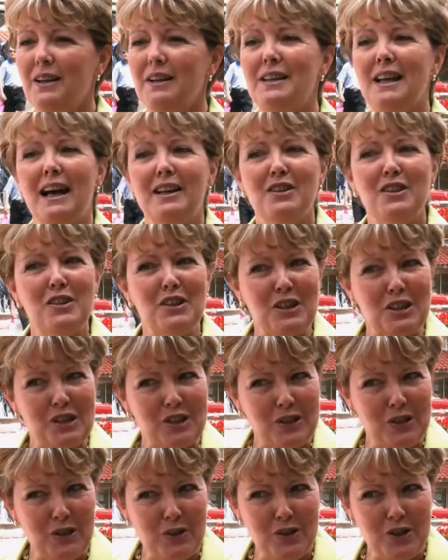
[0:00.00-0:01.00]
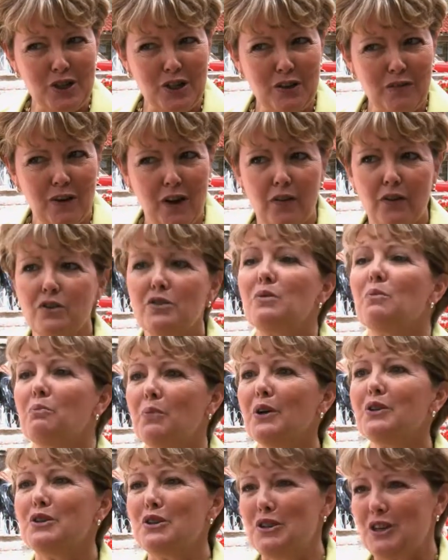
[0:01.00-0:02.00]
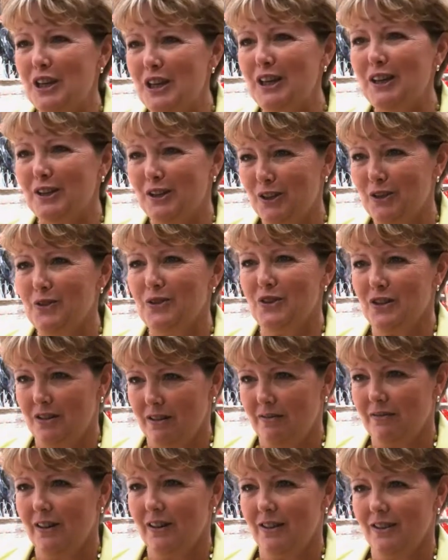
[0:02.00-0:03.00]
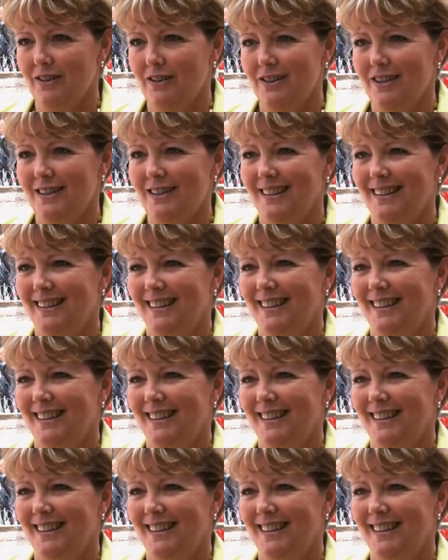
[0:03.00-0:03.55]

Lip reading: not to the exclusion of others, but to the inclusion of others.